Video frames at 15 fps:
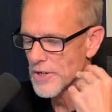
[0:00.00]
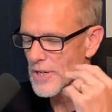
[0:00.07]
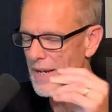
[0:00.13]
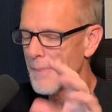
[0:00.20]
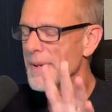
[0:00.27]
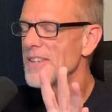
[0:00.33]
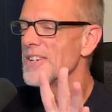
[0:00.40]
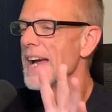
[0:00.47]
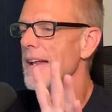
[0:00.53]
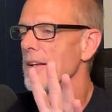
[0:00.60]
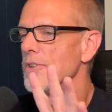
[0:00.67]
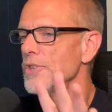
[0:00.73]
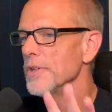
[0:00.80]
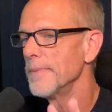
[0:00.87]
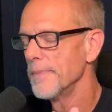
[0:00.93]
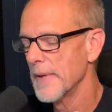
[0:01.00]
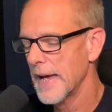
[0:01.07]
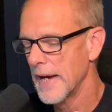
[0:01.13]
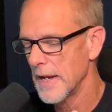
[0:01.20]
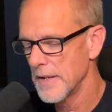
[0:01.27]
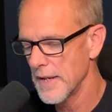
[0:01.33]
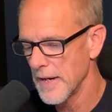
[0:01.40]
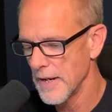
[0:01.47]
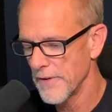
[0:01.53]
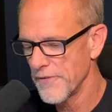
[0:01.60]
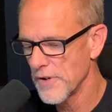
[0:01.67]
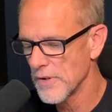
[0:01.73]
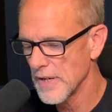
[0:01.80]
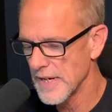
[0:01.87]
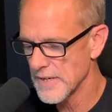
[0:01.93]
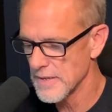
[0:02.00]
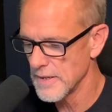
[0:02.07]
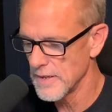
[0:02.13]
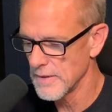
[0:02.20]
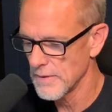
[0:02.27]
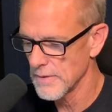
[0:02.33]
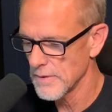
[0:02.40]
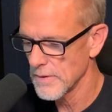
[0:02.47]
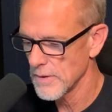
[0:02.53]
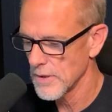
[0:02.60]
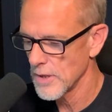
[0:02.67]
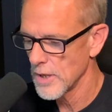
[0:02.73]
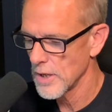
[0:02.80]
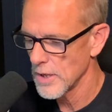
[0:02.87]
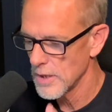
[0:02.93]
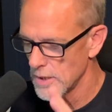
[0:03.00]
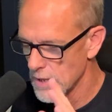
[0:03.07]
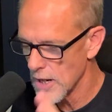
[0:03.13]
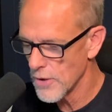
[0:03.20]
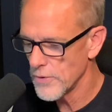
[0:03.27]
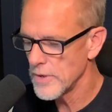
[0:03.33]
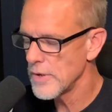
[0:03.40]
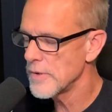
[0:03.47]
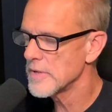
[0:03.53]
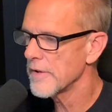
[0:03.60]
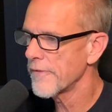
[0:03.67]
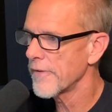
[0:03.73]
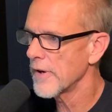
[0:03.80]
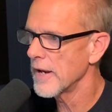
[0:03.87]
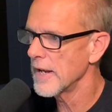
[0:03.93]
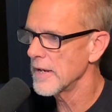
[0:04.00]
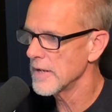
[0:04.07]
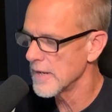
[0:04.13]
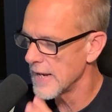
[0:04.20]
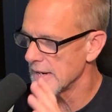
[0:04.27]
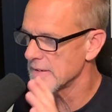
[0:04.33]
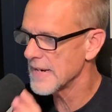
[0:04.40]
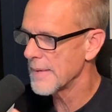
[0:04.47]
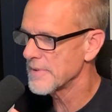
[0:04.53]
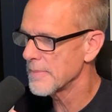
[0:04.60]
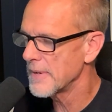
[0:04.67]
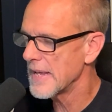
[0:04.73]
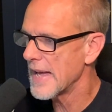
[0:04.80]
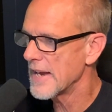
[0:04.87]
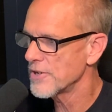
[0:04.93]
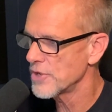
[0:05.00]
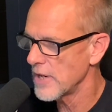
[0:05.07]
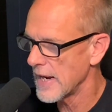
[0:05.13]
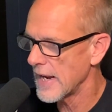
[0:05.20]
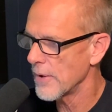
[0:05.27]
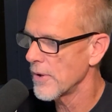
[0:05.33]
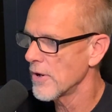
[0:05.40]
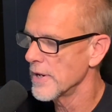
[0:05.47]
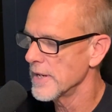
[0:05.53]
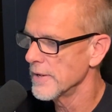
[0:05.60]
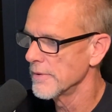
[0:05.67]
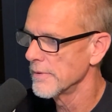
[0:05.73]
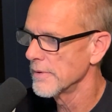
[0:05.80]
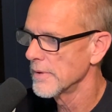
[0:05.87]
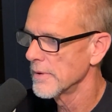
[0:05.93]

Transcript: so let me challenge you out there if you're listening. Don't use the phrase the next time somebody asks you how are you.